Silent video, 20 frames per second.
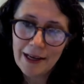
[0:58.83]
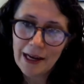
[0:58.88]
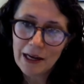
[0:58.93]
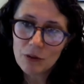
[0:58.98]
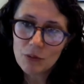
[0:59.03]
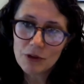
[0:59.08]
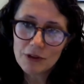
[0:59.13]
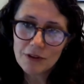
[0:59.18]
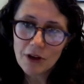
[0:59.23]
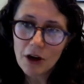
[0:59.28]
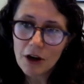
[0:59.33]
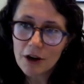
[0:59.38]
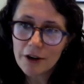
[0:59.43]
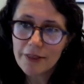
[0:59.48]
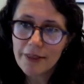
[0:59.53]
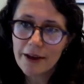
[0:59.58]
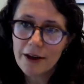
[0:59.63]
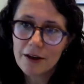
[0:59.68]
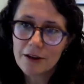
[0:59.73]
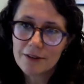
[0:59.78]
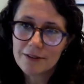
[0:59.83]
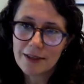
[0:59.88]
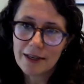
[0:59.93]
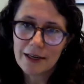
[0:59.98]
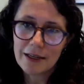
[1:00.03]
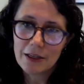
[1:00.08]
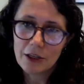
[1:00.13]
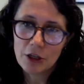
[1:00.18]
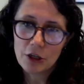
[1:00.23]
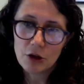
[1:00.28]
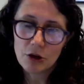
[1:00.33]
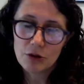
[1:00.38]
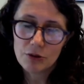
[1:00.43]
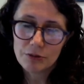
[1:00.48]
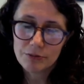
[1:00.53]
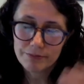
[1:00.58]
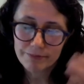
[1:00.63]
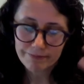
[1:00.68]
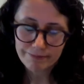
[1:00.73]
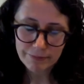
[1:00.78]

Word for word: And what's hard there is that, you know,